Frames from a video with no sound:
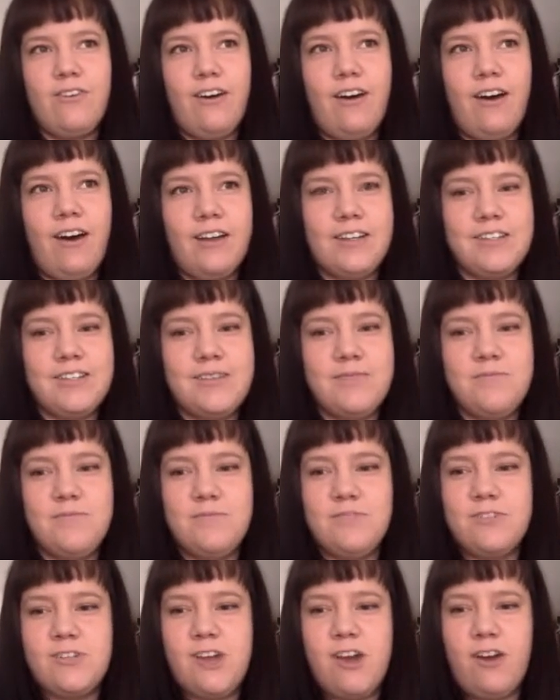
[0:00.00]
awesome
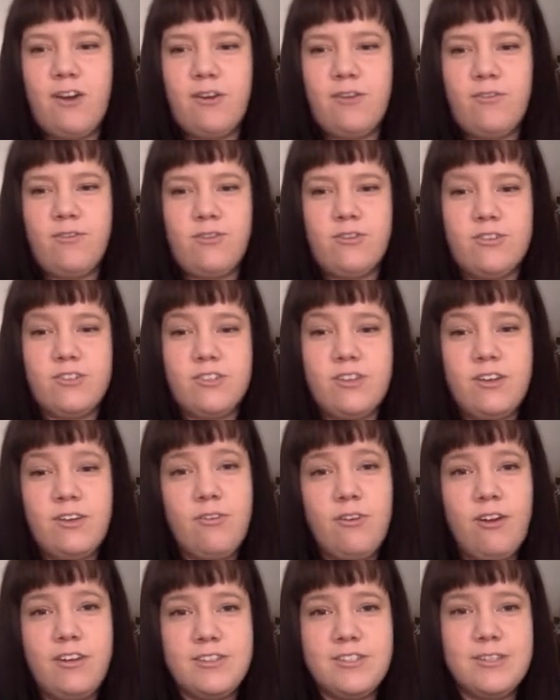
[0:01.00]
photographers
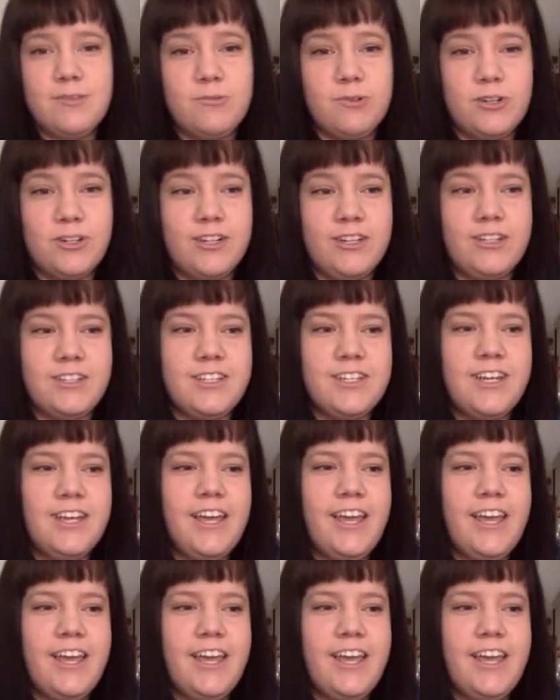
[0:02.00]
across the world